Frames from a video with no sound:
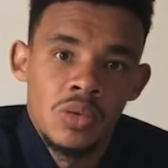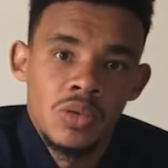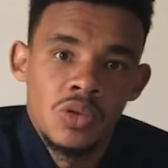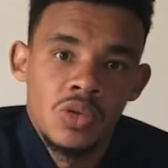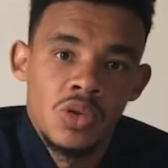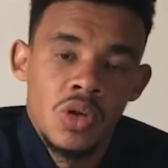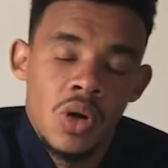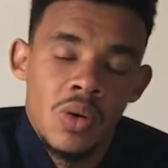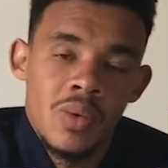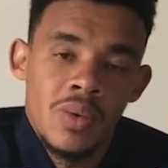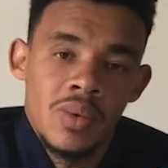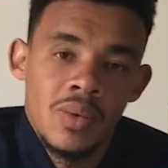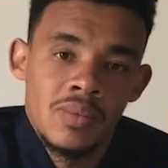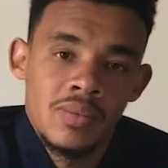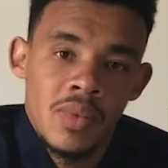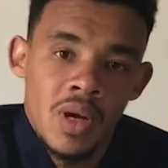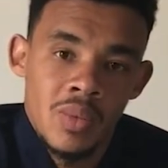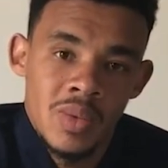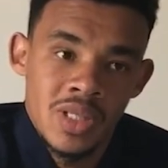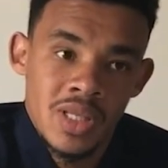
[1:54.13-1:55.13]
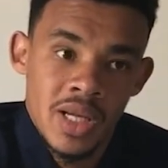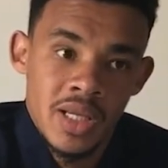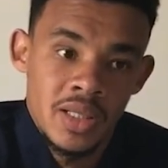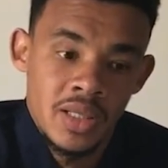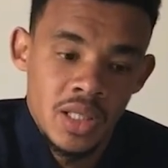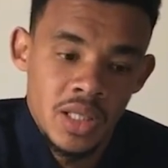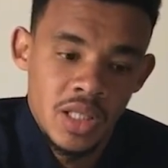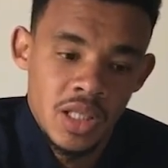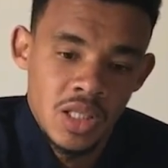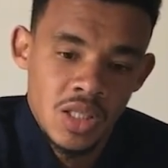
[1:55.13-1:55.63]
You know, I was
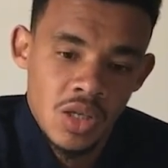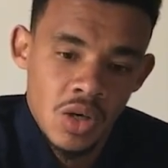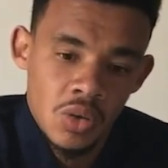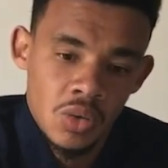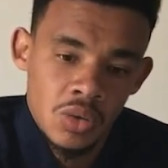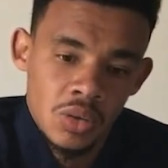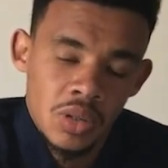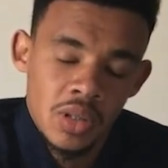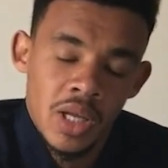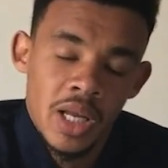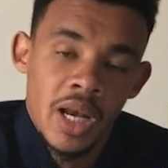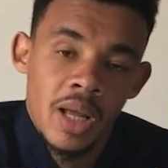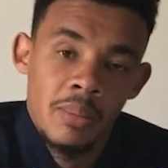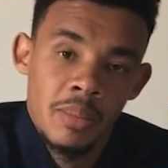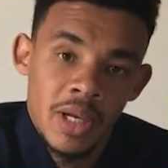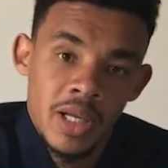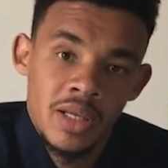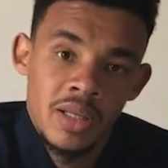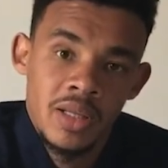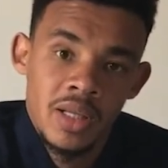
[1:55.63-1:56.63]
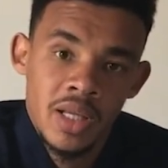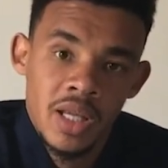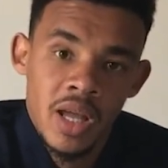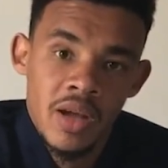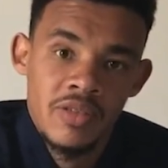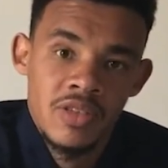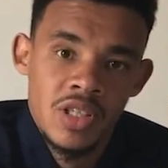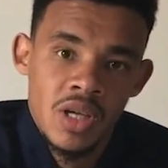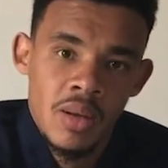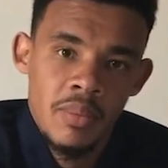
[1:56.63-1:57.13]
18 years old and I played in the
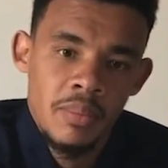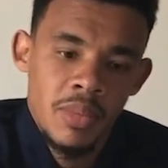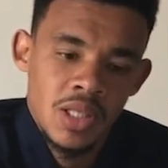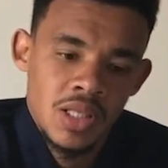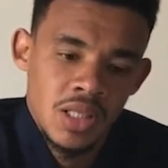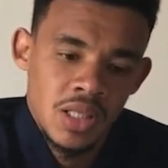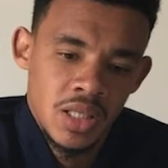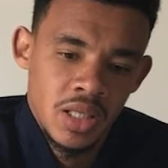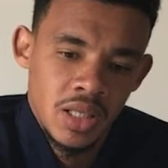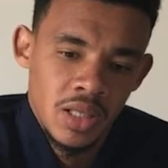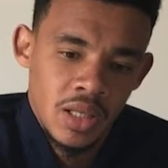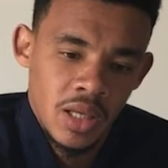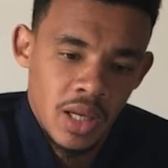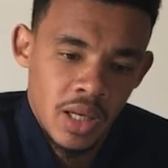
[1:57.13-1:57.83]
CAF Champions League.